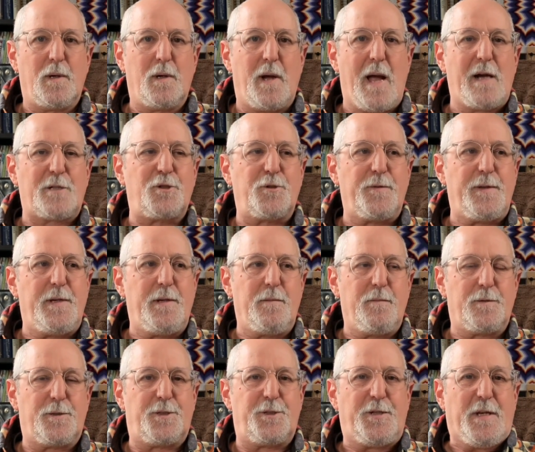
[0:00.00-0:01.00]
actually
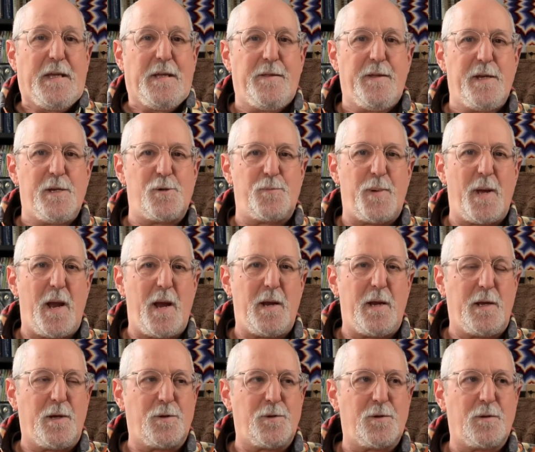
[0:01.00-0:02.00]
see these
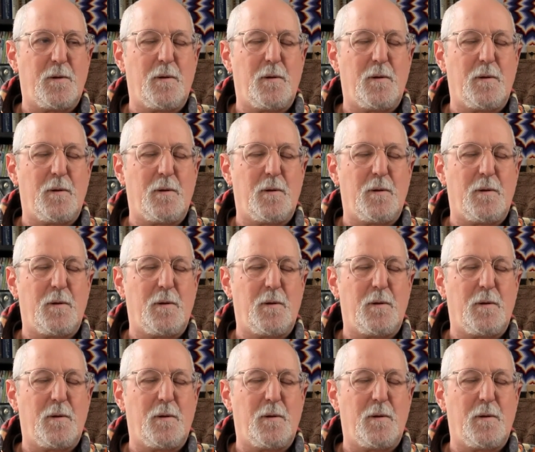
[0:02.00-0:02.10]
paintings.